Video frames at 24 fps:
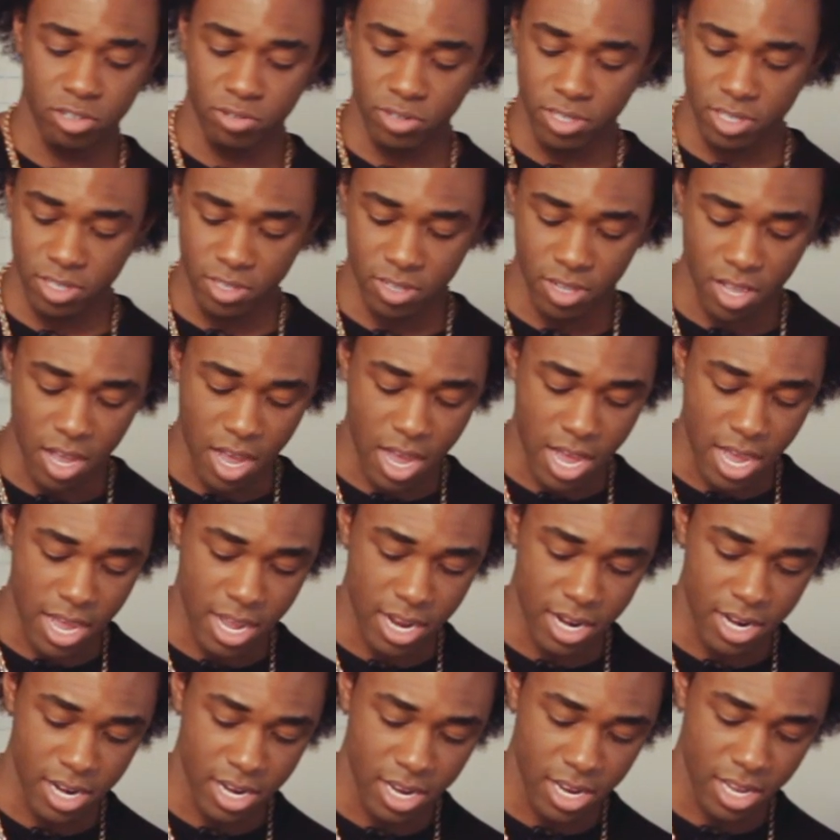Gonna drizzle
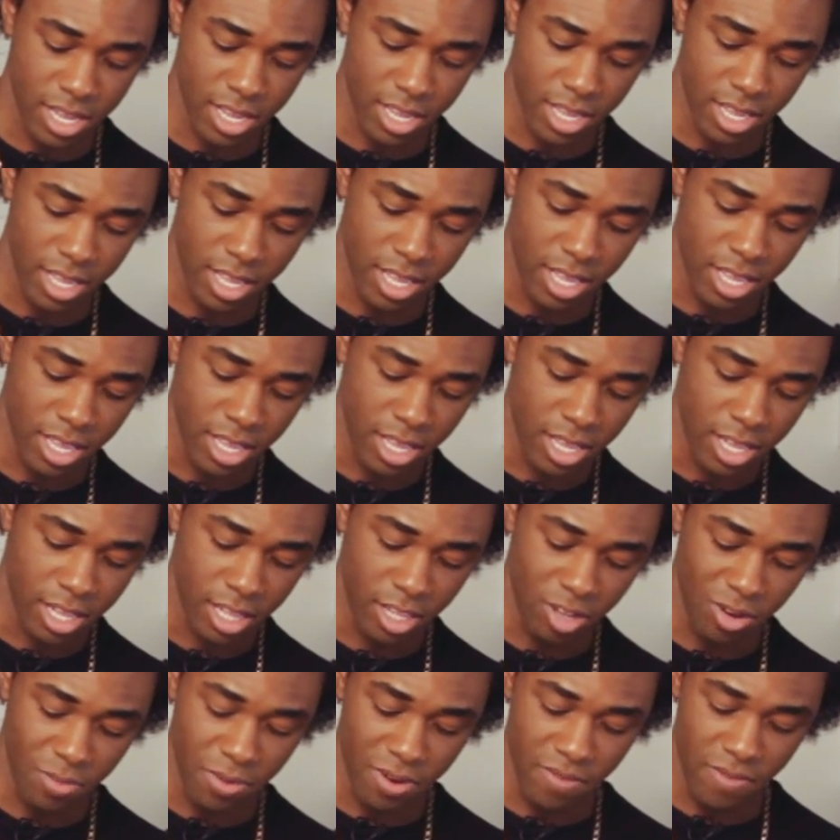on
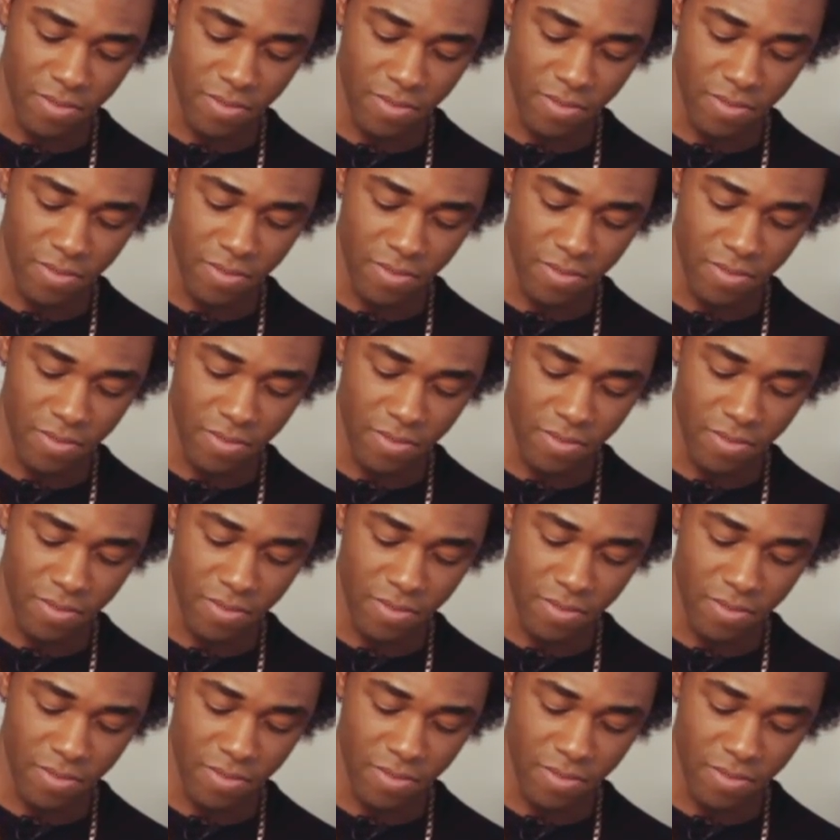a